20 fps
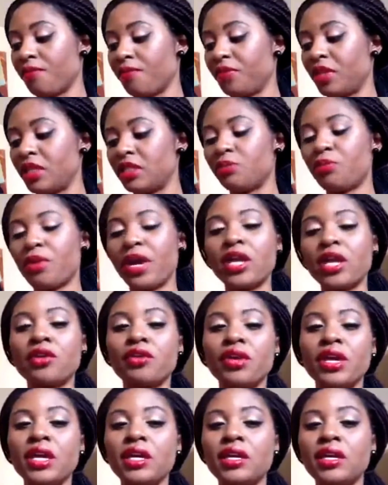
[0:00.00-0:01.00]
This bright
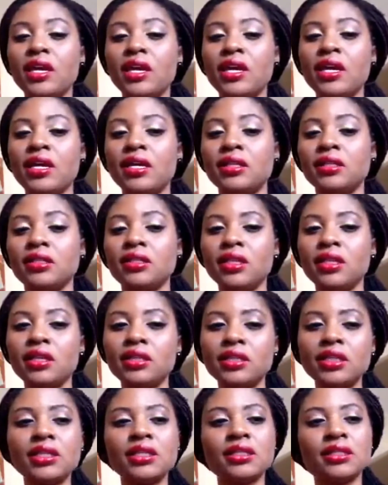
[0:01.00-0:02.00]
green
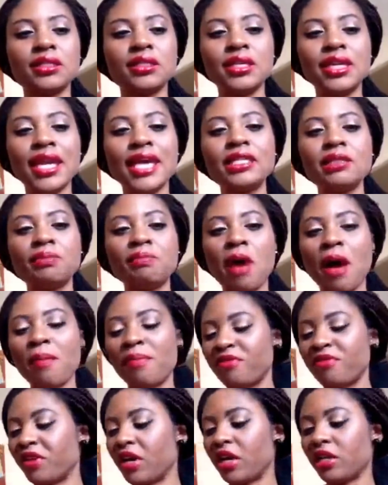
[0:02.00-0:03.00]
it's a nice pop
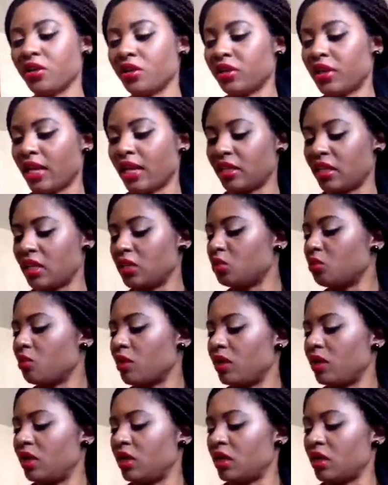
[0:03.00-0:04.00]
of color, like this
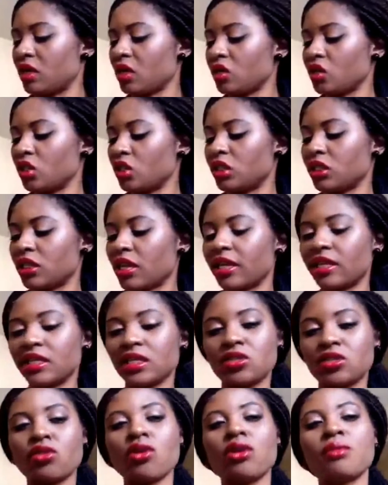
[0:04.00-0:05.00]
one, in addition to like this
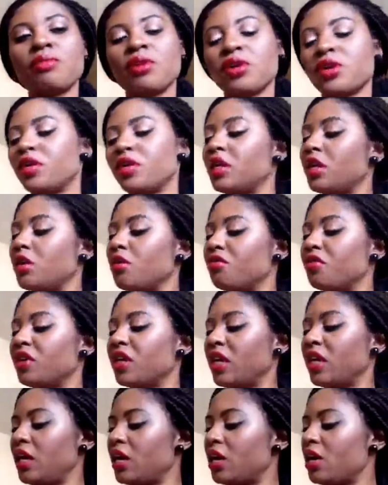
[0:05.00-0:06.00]
dark burgundy over
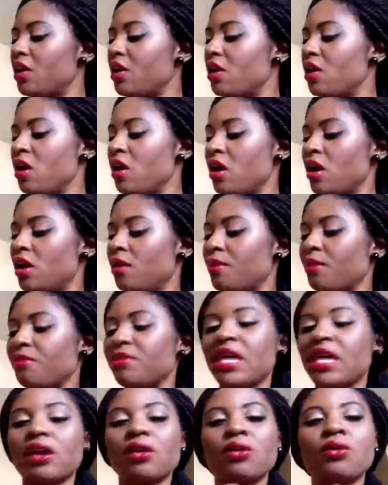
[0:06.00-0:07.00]
here, maybe
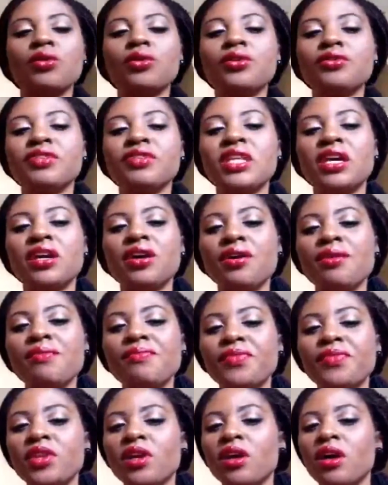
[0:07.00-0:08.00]
that gold over there.
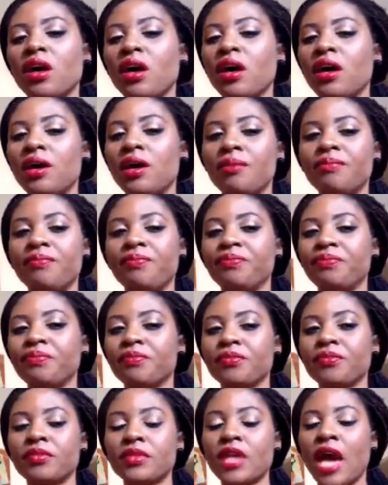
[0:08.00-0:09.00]

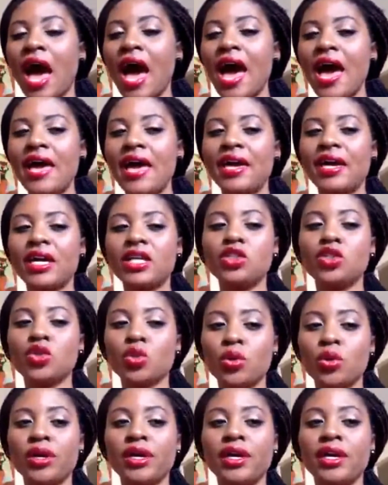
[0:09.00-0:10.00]
I
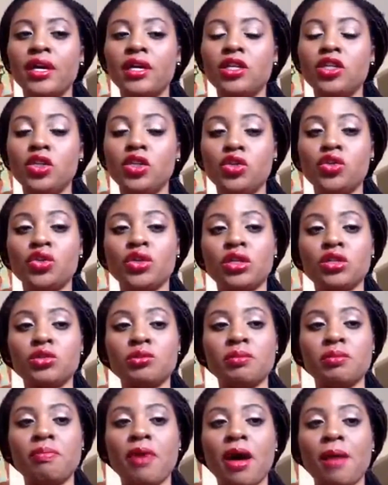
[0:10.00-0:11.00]
enjoy neutrals
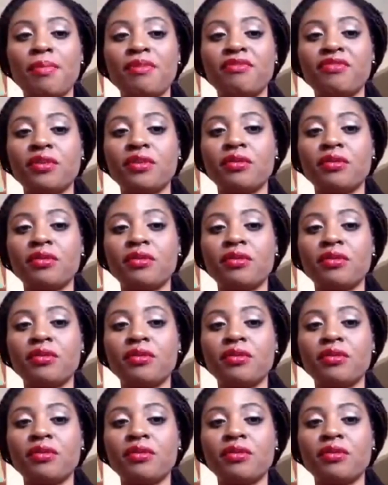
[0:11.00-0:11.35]
with pops